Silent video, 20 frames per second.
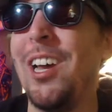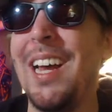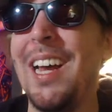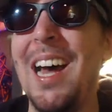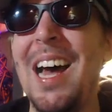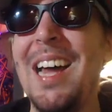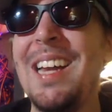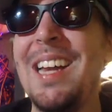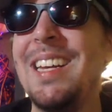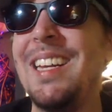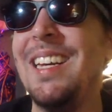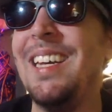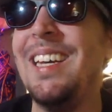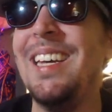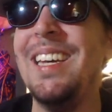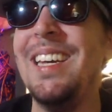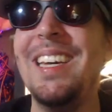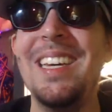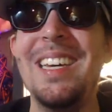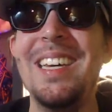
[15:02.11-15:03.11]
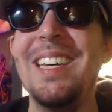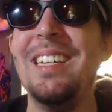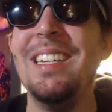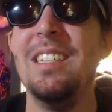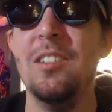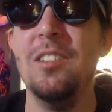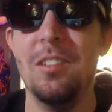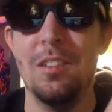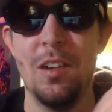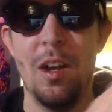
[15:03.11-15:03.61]
I need.
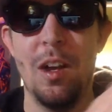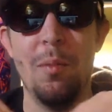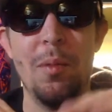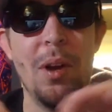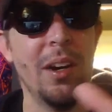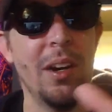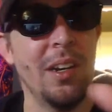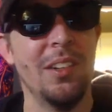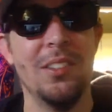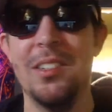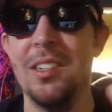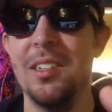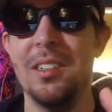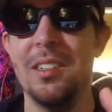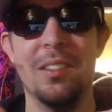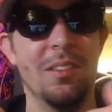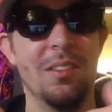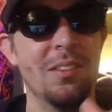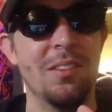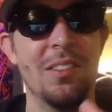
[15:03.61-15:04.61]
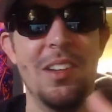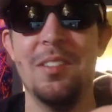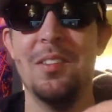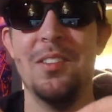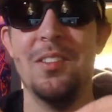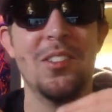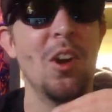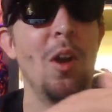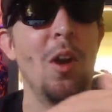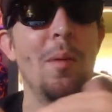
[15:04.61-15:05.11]
I'm not going to sing.
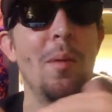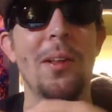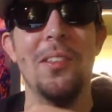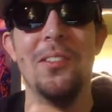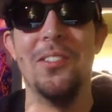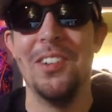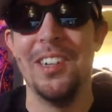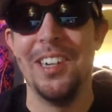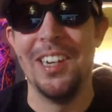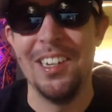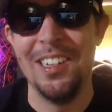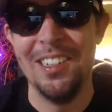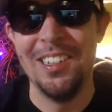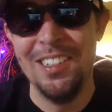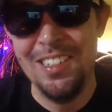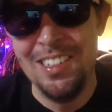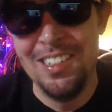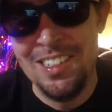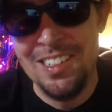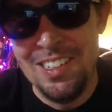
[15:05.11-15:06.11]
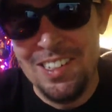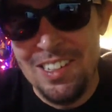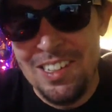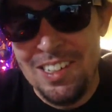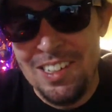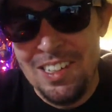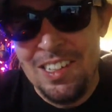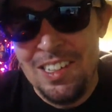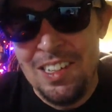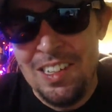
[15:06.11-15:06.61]
Sorry about the singing.
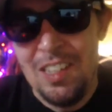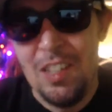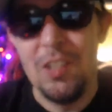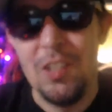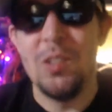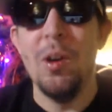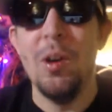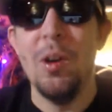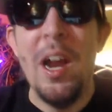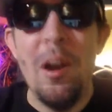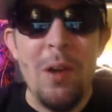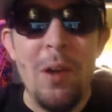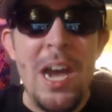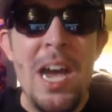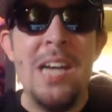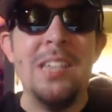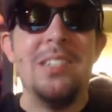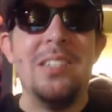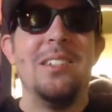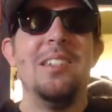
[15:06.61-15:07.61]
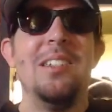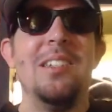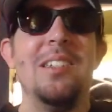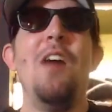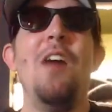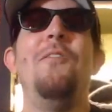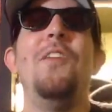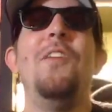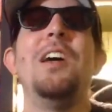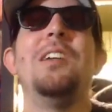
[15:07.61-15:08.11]
So, anyways,
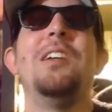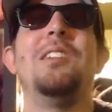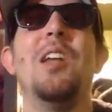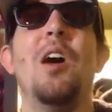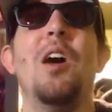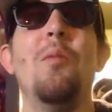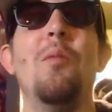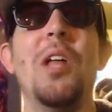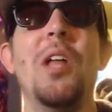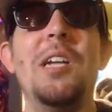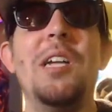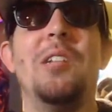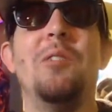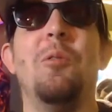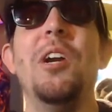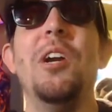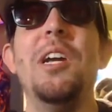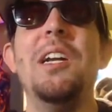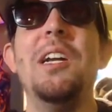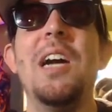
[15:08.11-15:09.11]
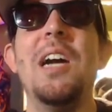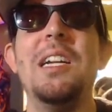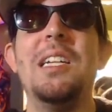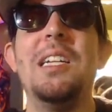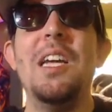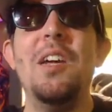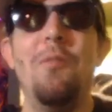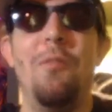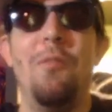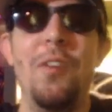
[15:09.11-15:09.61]
FSAA
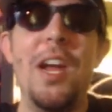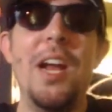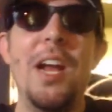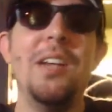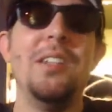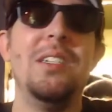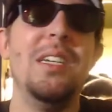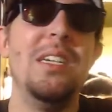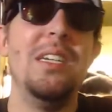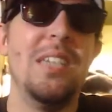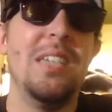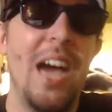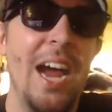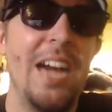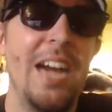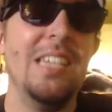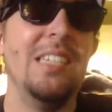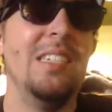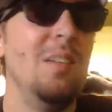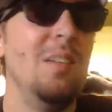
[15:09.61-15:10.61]
2019 Fantasy Dynasty